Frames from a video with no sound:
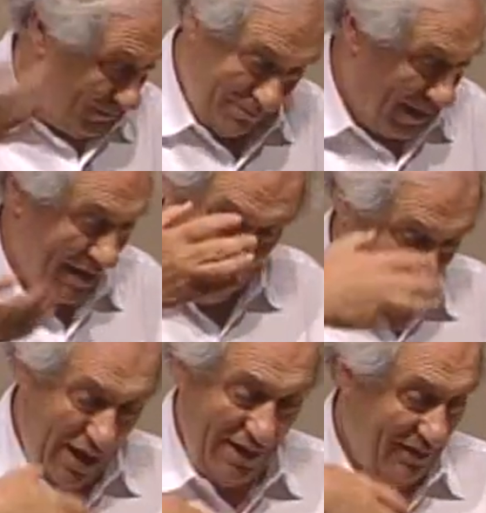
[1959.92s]
by your
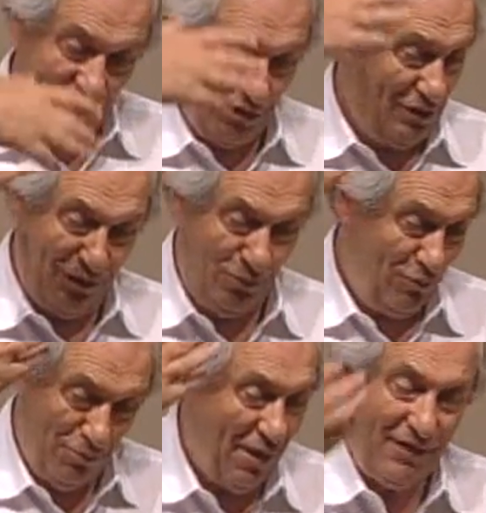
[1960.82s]
knowledge, you,
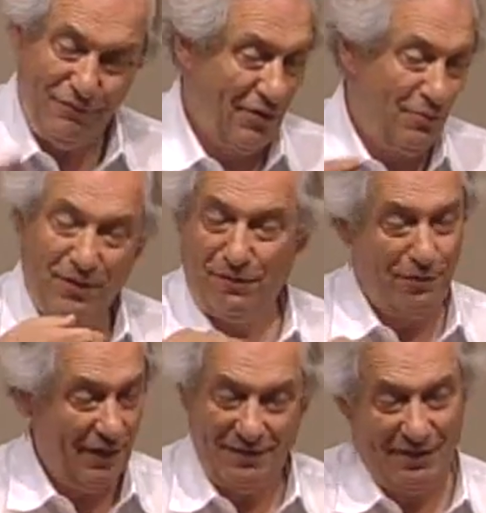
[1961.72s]
you might very well
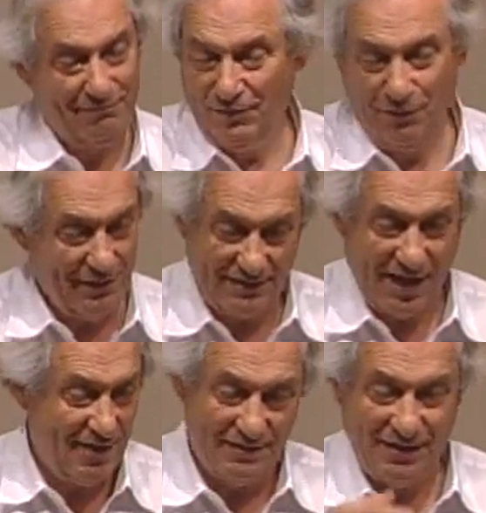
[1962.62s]
think that, you know, this
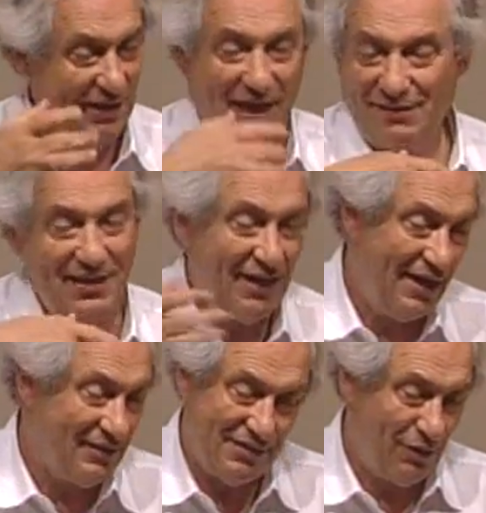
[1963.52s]
guy's going to get ten
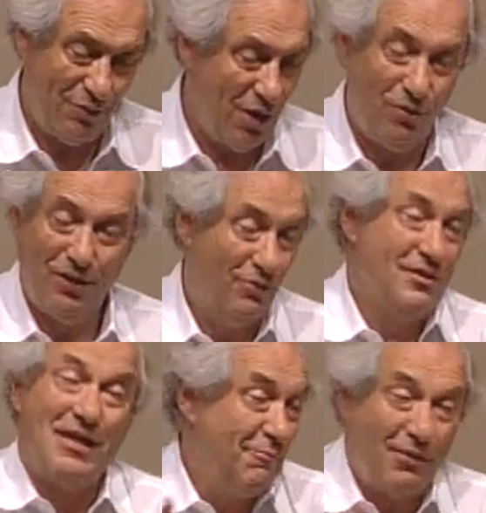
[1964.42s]
heads in a row,
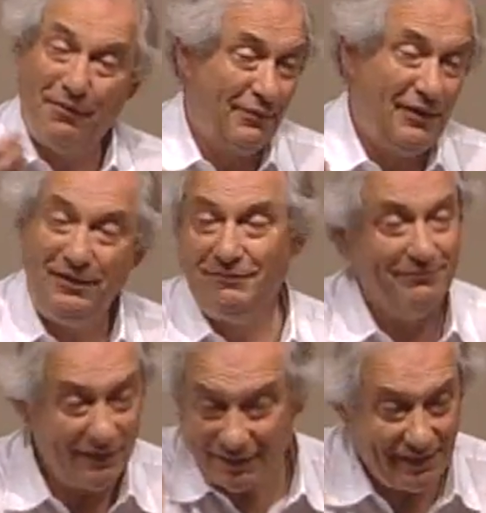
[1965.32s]
whereas I'm probably
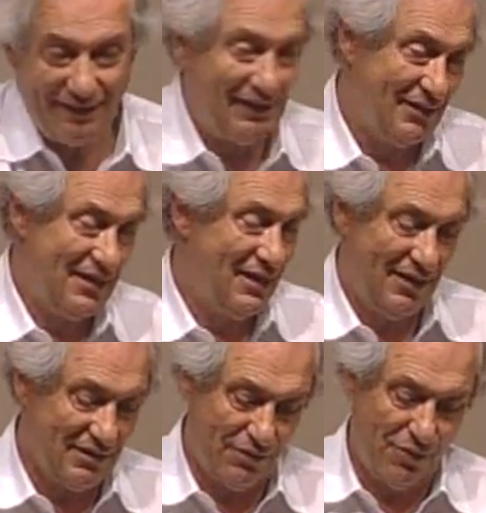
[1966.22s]
not going to get ten
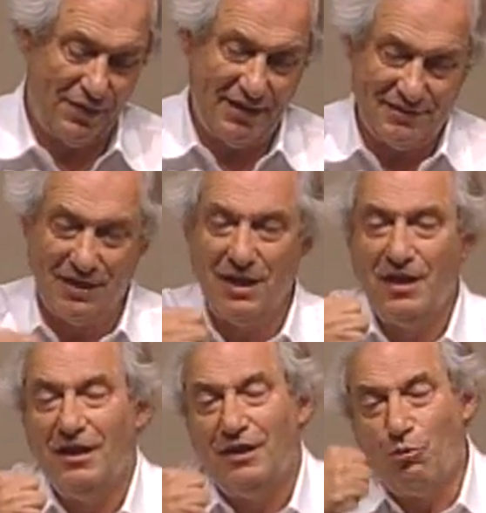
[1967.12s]
heads in a row. That is,
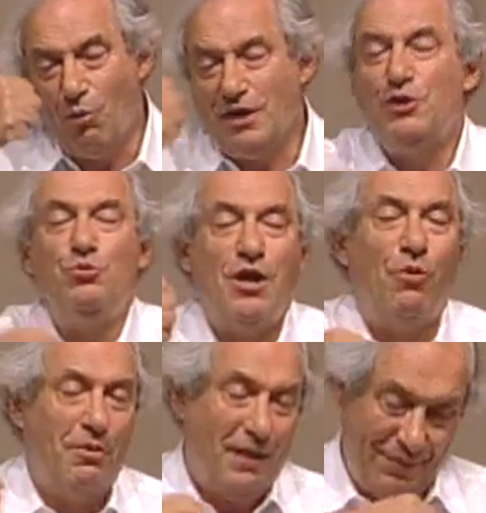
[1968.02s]
what you
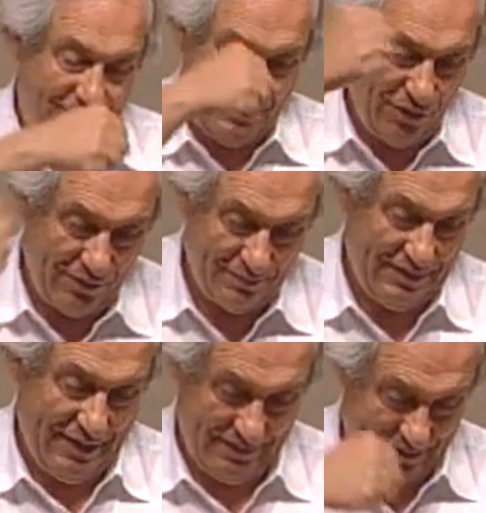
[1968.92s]
know about the
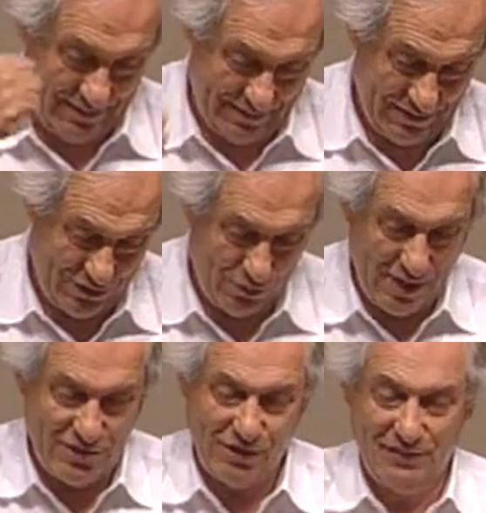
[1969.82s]
circumstances and
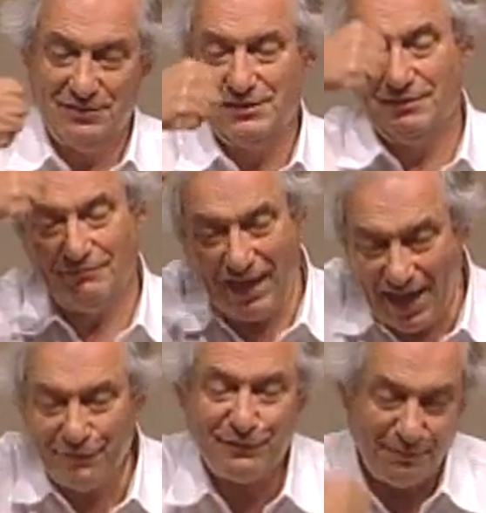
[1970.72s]
situations
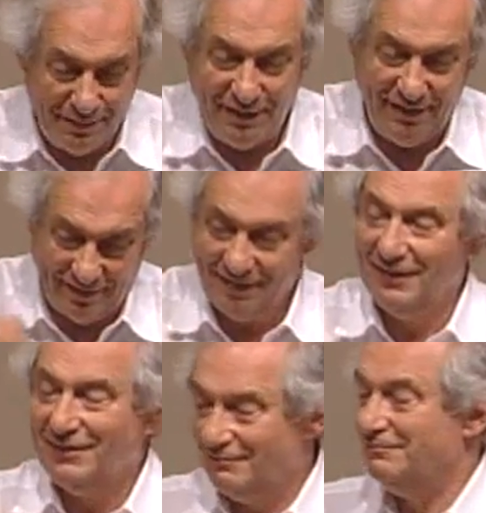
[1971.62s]
have to be,
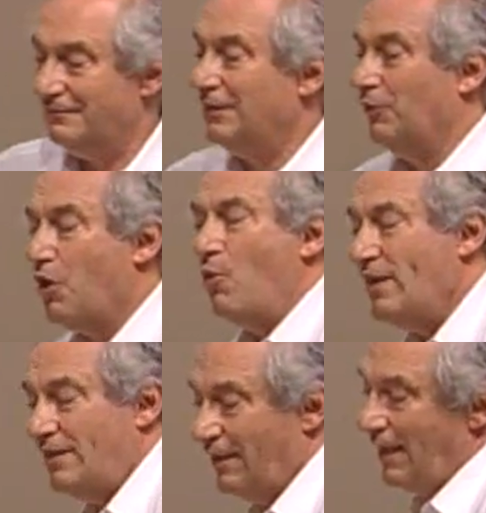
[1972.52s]
you know, go
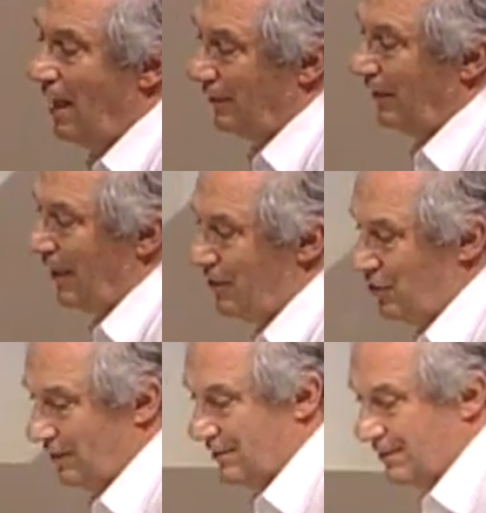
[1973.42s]
into the
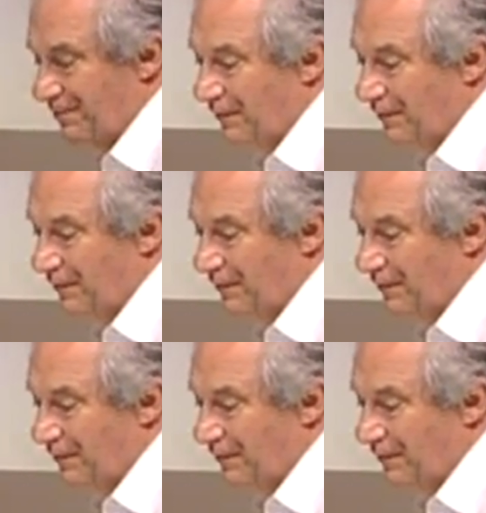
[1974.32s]
calculations.